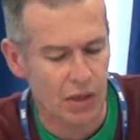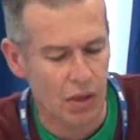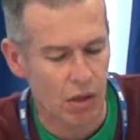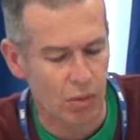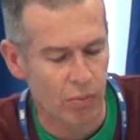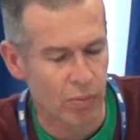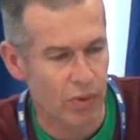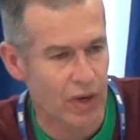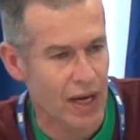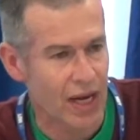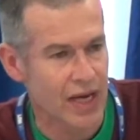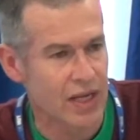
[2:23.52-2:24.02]

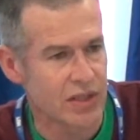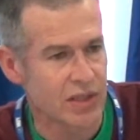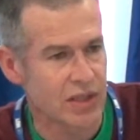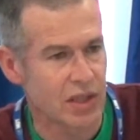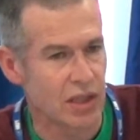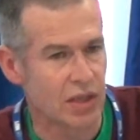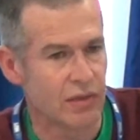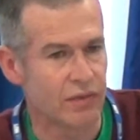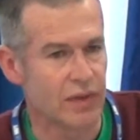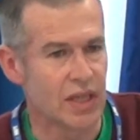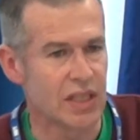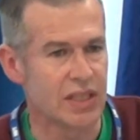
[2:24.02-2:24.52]

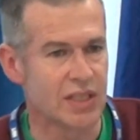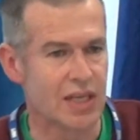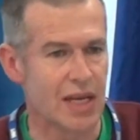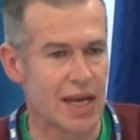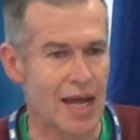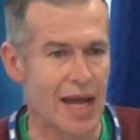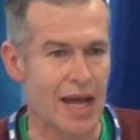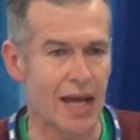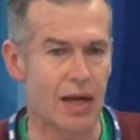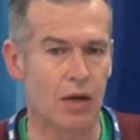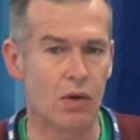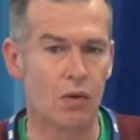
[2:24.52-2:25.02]
comprehensive is
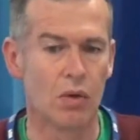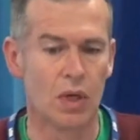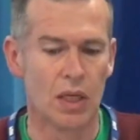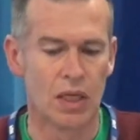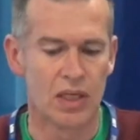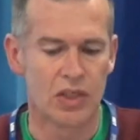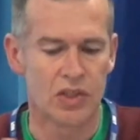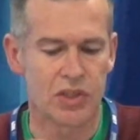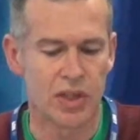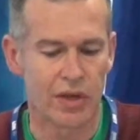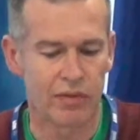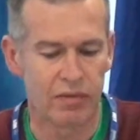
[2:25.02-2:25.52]
now
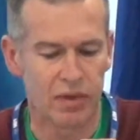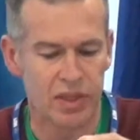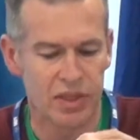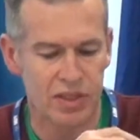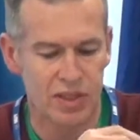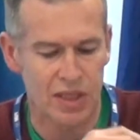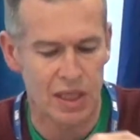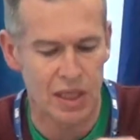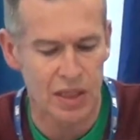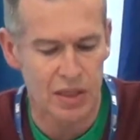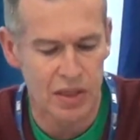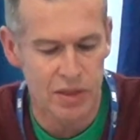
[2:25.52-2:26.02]
generally
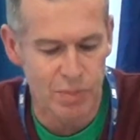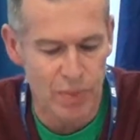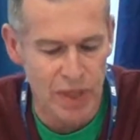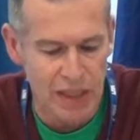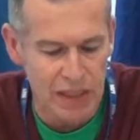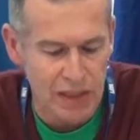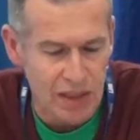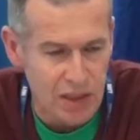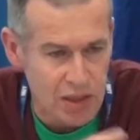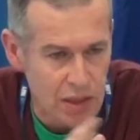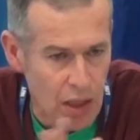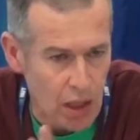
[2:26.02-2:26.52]
seen as
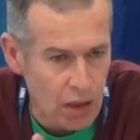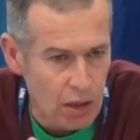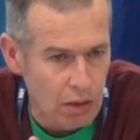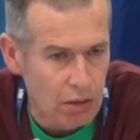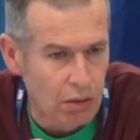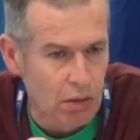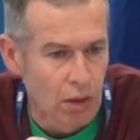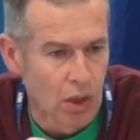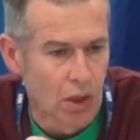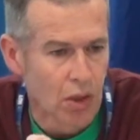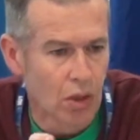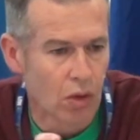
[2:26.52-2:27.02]
being dull
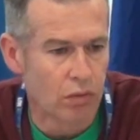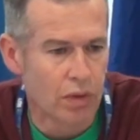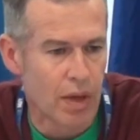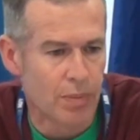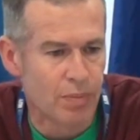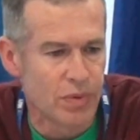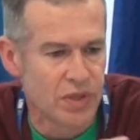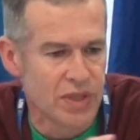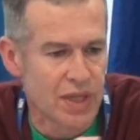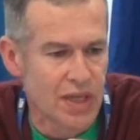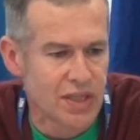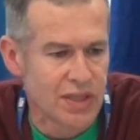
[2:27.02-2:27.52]
or
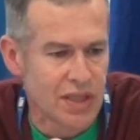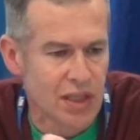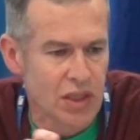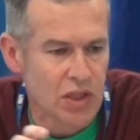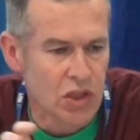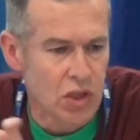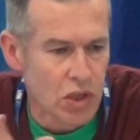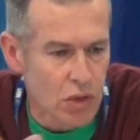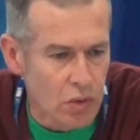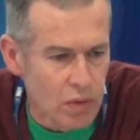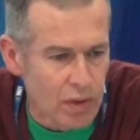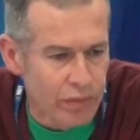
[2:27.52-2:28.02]
representing
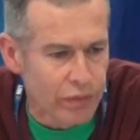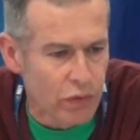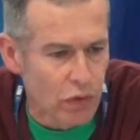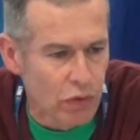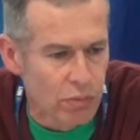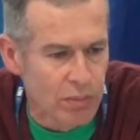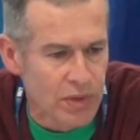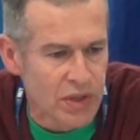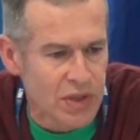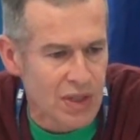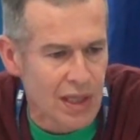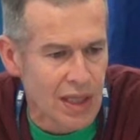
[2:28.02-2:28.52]

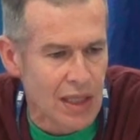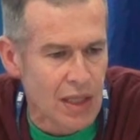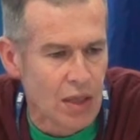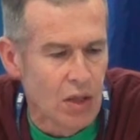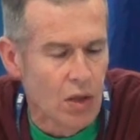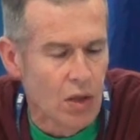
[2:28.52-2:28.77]
uniformity